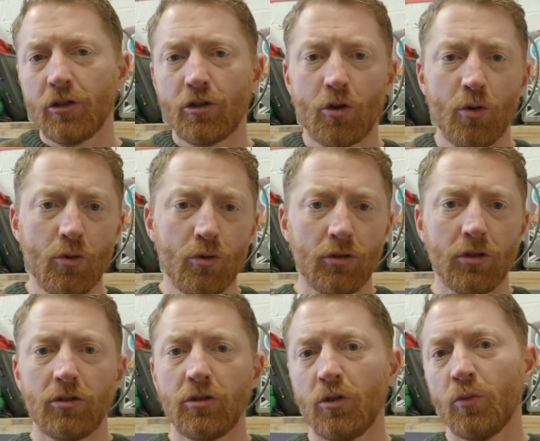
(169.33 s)
cool
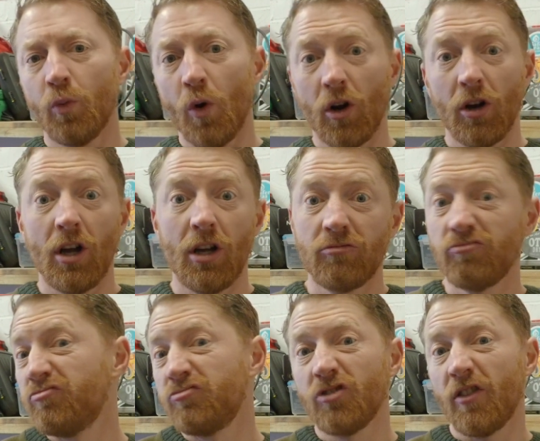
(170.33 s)
water,
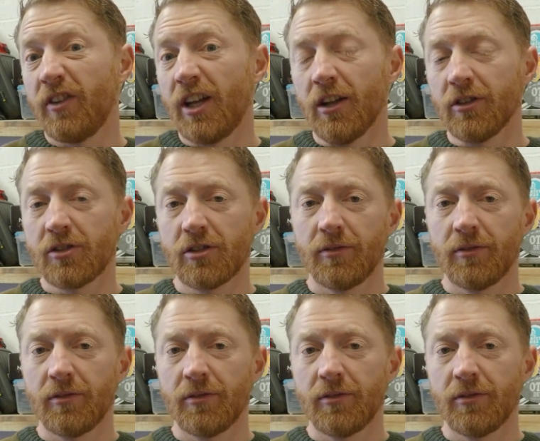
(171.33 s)
nothing else.